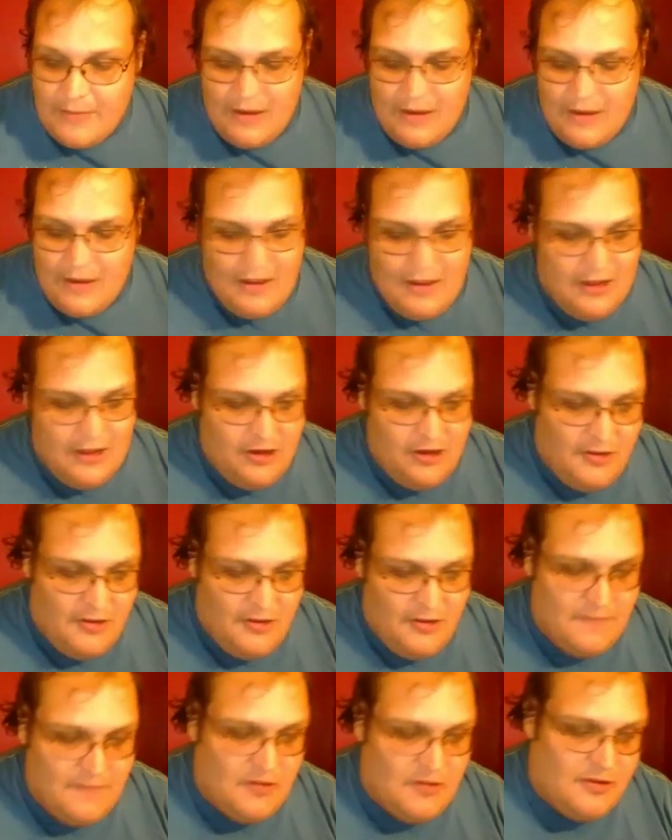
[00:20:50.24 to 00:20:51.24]
and you have
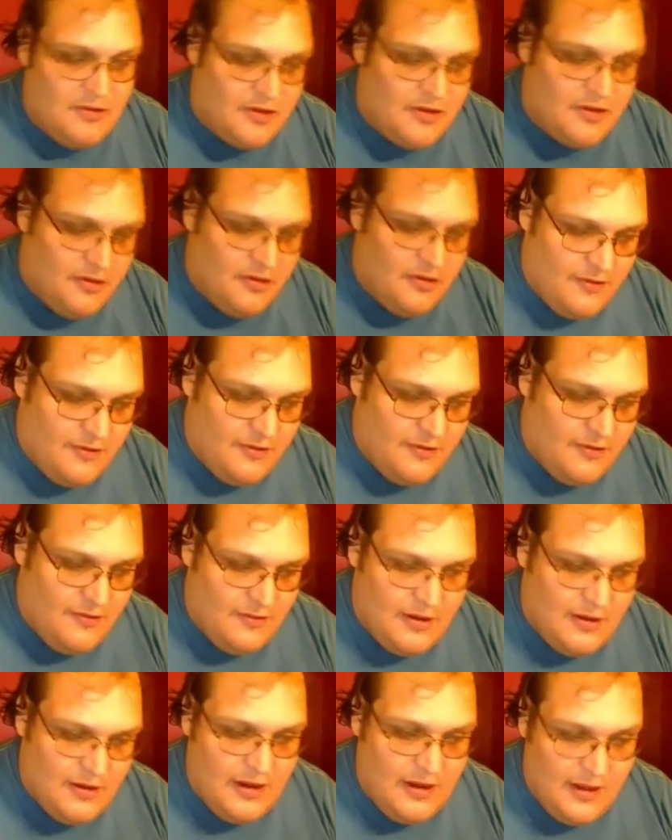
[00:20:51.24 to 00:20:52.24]
no one to go to,
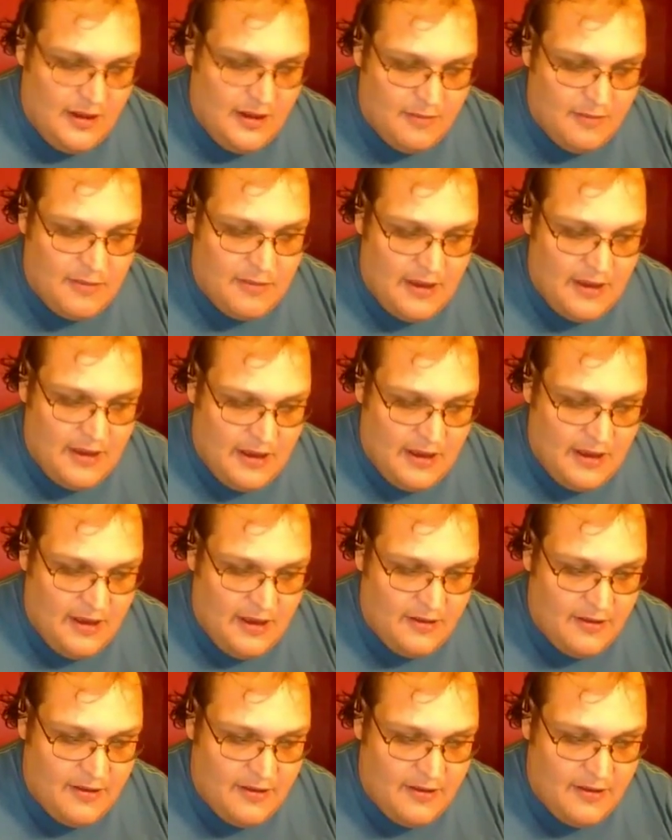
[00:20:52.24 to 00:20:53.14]
it is a bit hard.